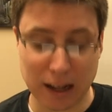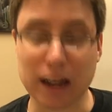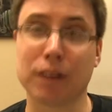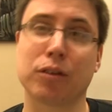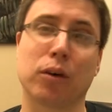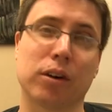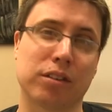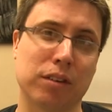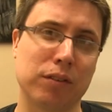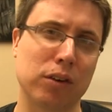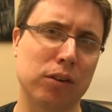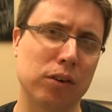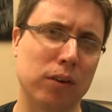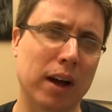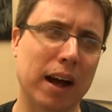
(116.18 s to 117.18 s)
And of course, if
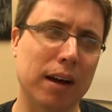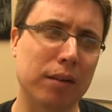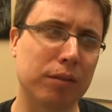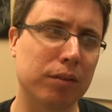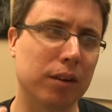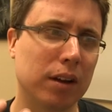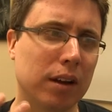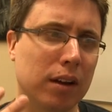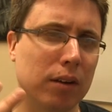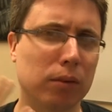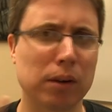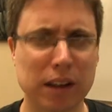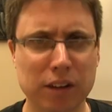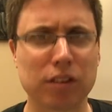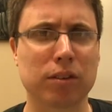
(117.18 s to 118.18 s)
you do have
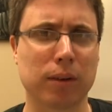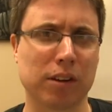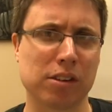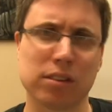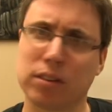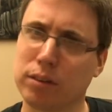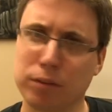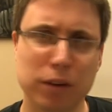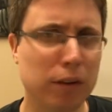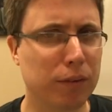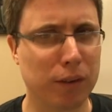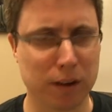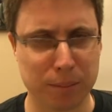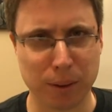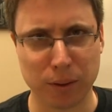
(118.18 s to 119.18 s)
religious questions, feel
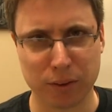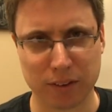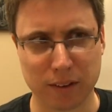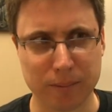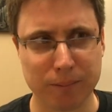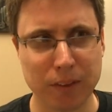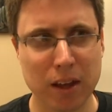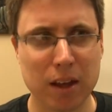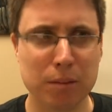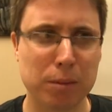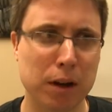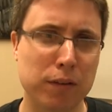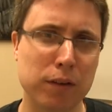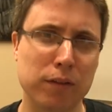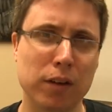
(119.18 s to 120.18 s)
free to post them.
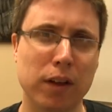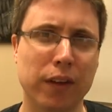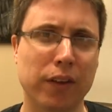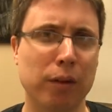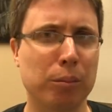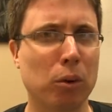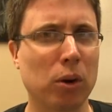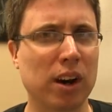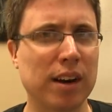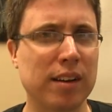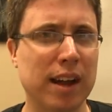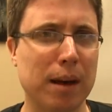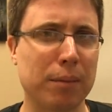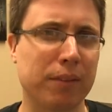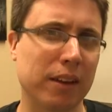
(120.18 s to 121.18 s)
But if you feel that they're more
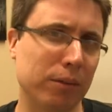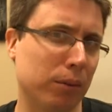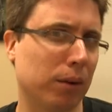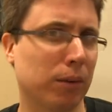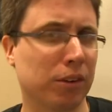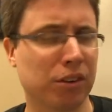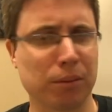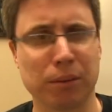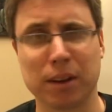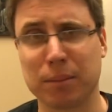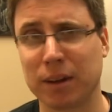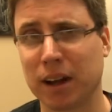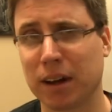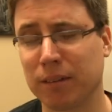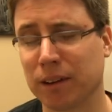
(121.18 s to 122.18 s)
in-depth than what should really
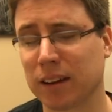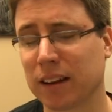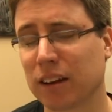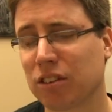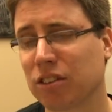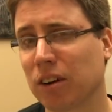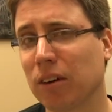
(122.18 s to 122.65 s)
be covered in this